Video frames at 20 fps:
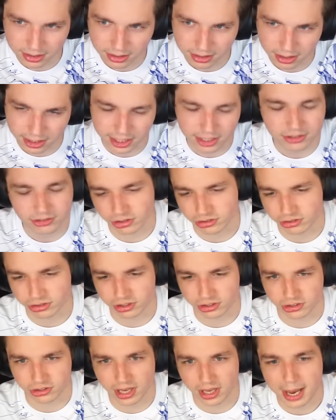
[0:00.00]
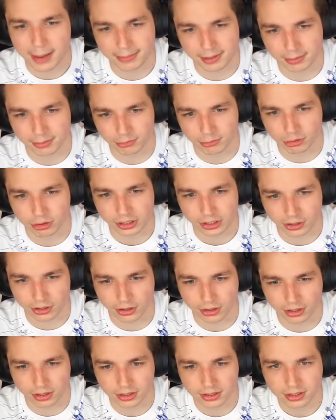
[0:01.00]
I guess because she slapped him really
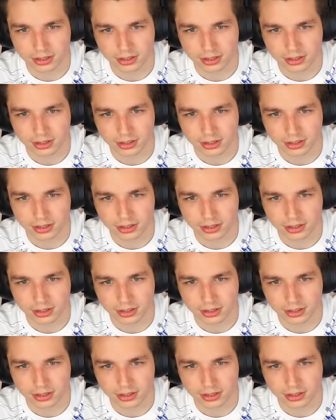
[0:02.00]
hard.